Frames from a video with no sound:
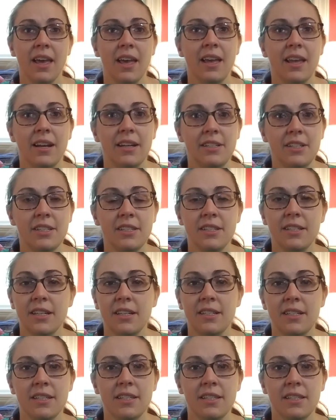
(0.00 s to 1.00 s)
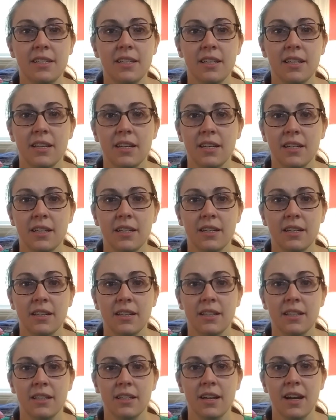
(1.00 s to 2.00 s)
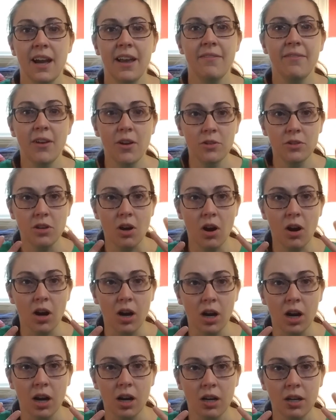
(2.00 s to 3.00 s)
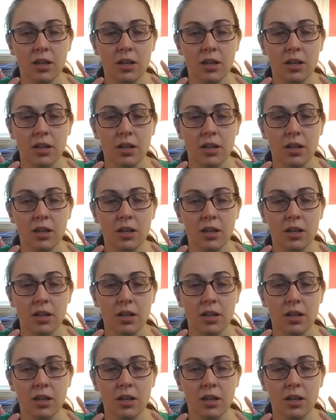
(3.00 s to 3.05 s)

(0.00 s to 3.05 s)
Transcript: and it just, I felt dark.